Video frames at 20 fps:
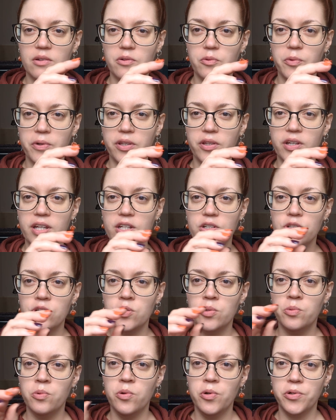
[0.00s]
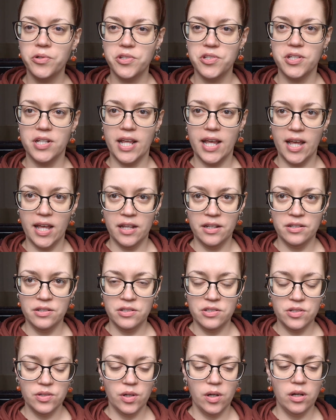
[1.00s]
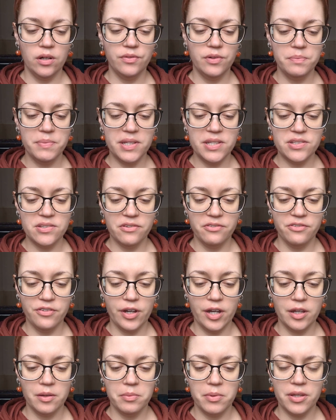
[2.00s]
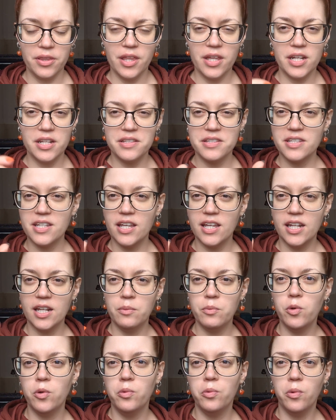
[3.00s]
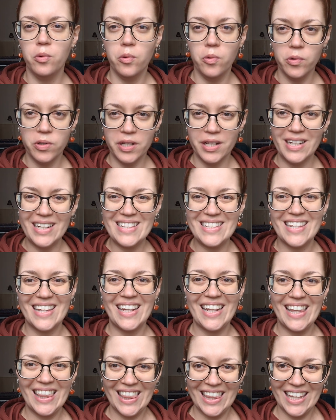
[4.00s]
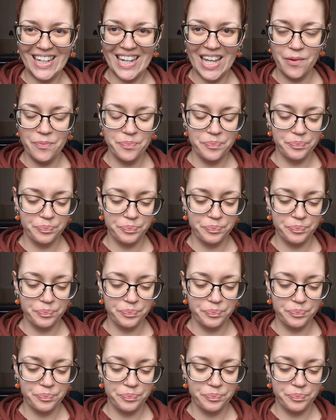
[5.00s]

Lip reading: when you get towards the end of a piece of fiber that it's getting more worn, it's getting thinner.